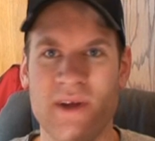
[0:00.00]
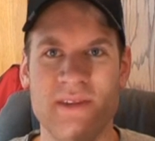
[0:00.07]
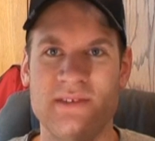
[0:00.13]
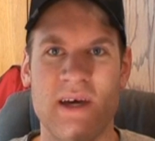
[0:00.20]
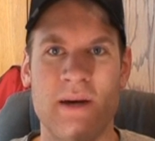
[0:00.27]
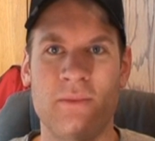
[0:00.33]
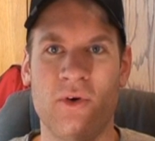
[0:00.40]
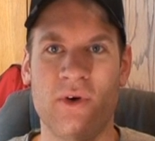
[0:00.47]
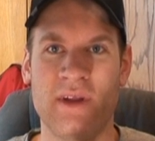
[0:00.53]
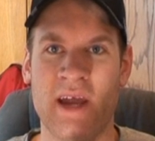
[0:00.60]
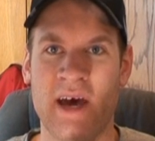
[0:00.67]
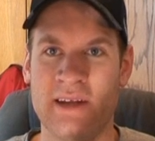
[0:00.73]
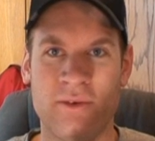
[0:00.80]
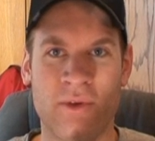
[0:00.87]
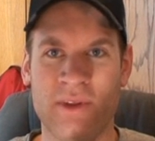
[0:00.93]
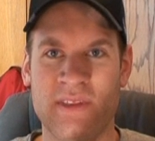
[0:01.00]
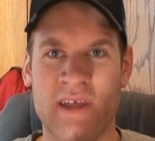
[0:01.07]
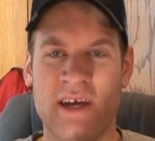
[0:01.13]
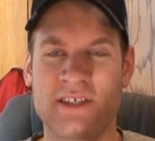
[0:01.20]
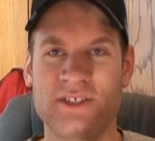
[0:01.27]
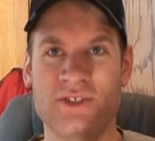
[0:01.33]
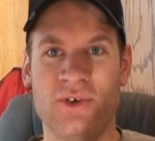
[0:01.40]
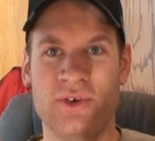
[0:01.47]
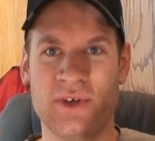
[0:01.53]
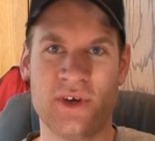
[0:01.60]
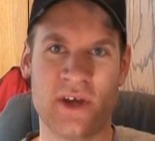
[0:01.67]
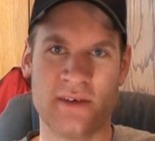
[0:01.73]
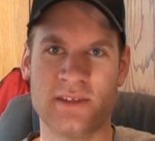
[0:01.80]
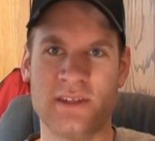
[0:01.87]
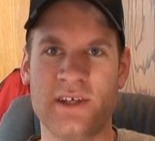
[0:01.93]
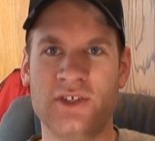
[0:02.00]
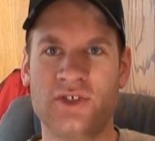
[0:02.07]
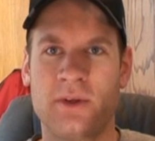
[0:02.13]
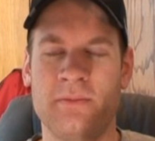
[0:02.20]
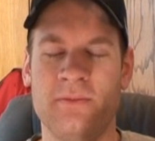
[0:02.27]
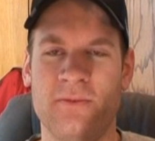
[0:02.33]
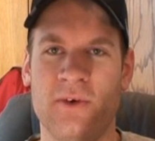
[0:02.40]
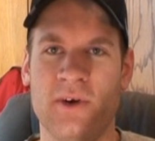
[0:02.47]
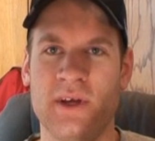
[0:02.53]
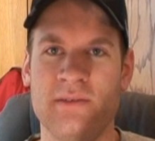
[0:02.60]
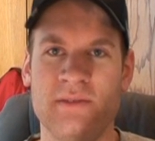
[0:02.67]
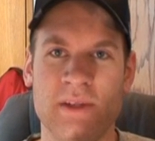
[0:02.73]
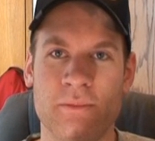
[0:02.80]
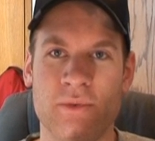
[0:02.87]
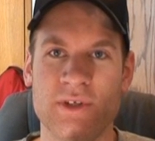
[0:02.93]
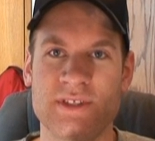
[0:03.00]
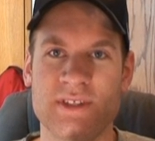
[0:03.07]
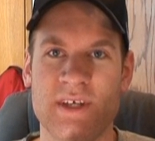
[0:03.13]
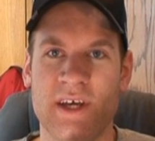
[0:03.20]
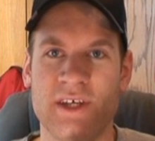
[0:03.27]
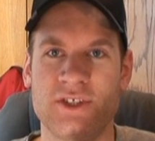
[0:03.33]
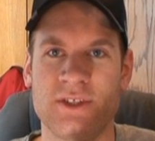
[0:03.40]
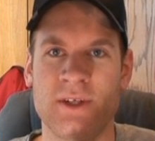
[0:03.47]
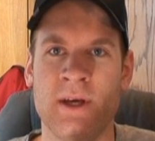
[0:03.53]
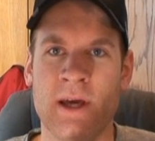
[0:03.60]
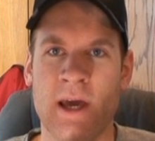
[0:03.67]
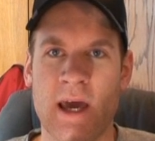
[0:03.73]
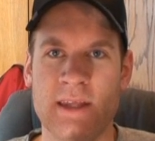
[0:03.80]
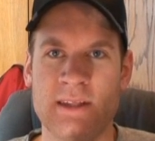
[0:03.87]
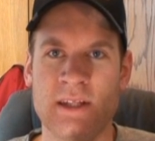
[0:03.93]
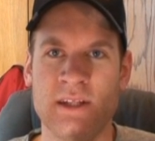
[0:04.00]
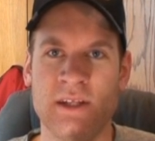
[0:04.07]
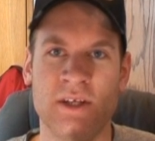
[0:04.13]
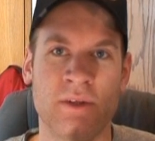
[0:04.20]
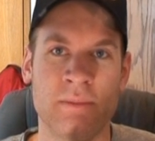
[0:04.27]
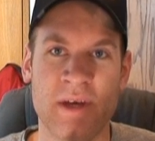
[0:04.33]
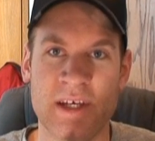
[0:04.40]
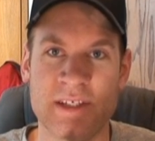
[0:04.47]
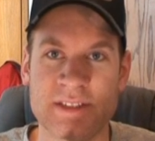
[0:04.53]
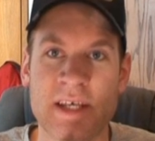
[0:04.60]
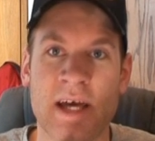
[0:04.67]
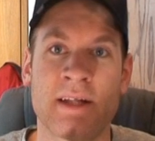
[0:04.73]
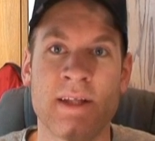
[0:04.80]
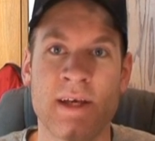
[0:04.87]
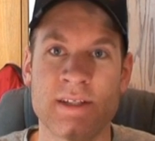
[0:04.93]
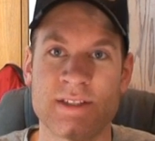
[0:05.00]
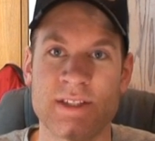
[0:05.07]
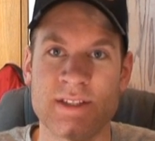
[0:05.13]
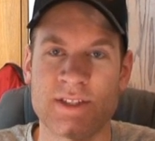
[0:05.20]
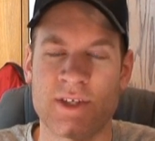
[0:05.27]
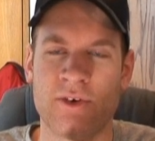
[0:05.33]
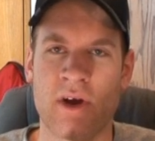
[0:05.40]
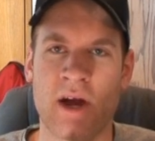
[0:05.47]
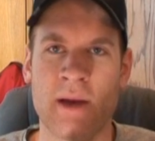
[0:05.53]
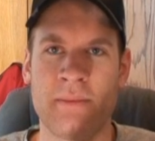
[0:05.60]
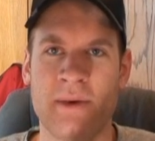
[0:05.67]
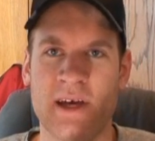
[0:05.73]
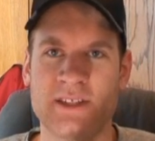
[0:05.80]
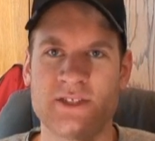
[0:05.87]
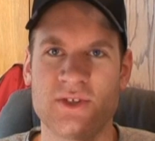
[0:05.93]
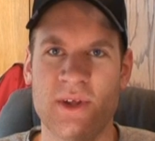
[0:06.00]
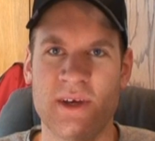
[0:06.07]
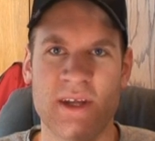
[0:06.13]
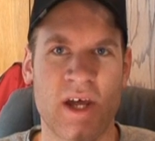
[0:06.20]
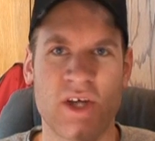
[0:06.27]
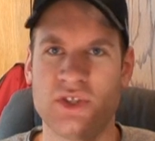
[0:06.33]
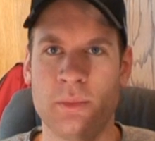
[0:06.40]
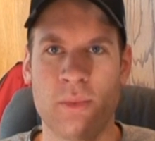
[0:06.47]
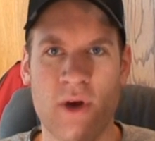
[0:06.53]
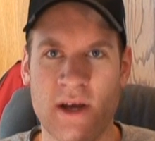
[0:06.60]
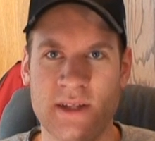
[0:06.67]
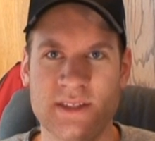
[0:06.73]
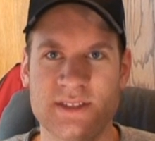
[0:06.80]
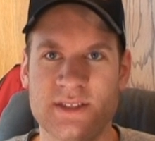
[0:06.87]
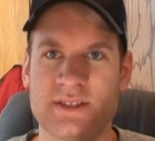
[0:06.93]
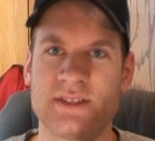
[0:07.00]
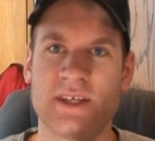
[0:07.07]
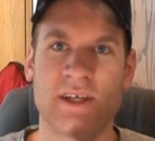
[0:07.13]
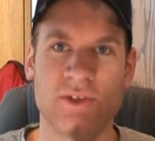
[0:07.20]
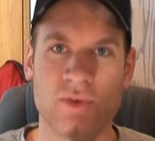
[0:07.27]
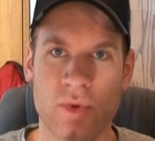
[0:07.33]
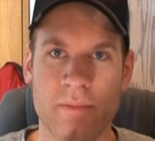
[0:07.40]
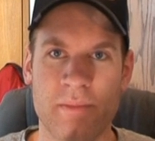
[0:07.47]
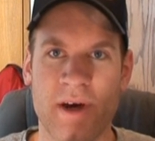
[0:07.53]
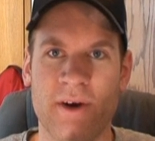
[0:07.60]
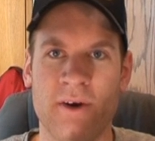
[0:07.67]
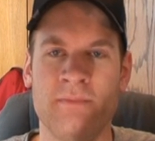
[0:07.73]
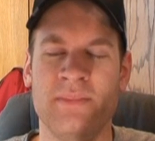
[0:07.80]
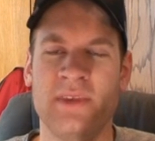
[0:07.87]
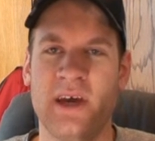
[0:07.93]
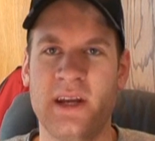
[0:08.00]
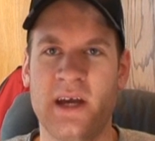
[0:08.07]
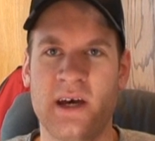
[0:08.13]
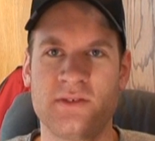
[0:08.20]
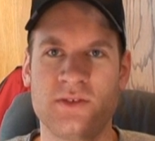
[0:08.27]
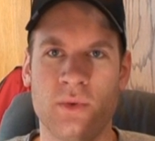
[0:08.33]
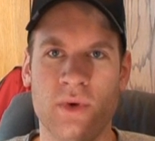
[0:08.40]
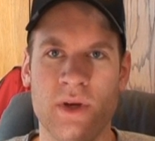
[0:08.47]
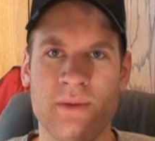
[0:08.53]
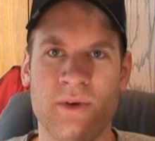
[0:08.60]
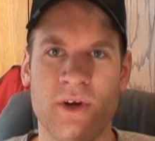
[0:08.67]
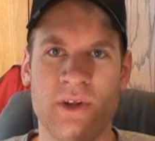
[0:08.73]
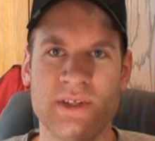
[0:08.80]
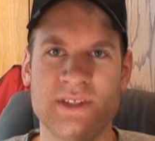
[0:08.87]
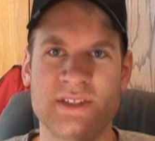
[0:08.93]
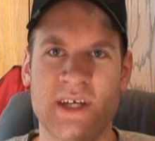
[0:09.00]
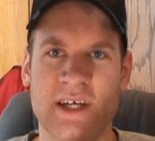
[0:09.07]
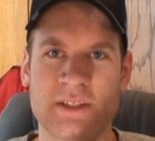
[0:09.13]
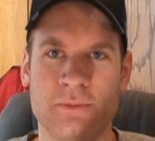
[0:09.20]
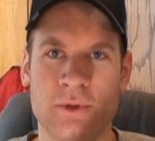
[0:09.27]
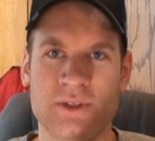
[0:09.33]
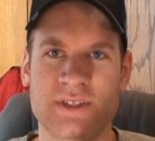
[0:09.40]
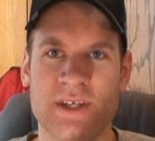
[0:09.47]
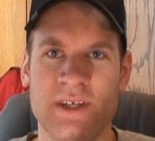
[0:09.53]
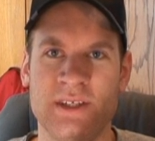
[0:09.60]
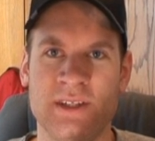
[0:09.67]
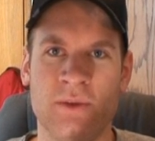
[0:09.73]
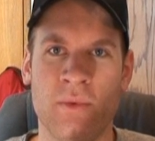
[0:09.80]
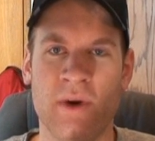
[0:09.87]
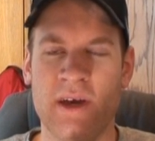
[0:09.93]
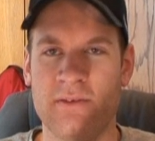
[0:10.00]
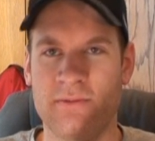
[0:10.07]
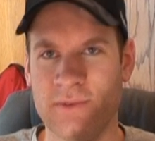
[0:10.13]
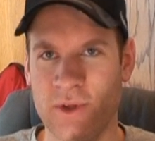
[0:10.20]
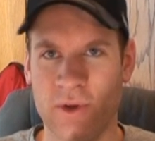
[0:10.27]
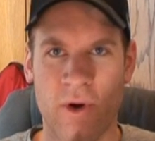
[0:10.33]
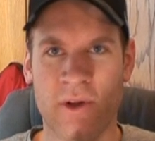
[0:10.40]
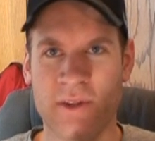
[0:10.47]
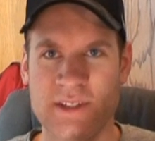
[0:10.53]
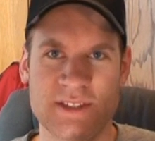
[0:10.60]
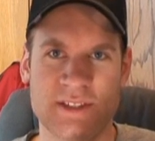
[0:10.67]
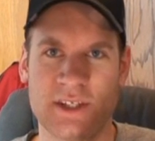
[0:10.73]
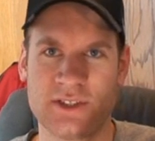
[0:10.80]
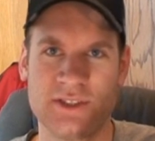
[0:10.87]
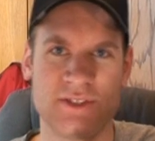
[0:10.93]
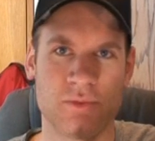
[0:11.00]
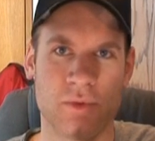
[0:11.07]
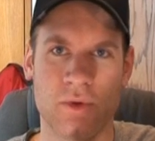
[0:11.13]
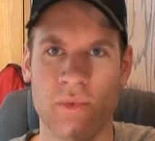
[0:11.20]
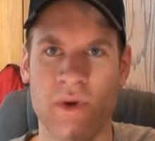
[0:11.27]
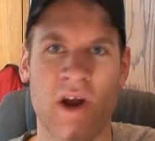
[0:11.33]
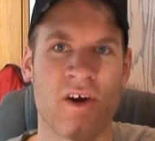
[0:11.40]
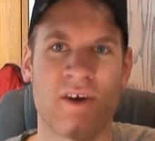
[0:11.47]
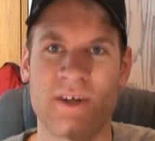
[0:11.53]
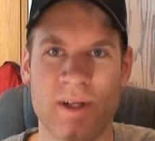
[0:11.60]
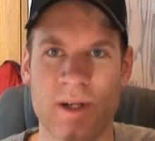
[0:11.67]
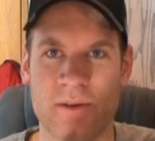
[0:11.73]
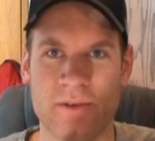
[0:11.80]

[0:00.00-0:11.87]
demo. And not only that, because you can have the teacher up in front giving the presentation, and then it'll be exactly as it is on your iPad, so they can actually practice this, they can do it better, and not have to worry about all these textbooks getting in the way of all these sections where we aren't going to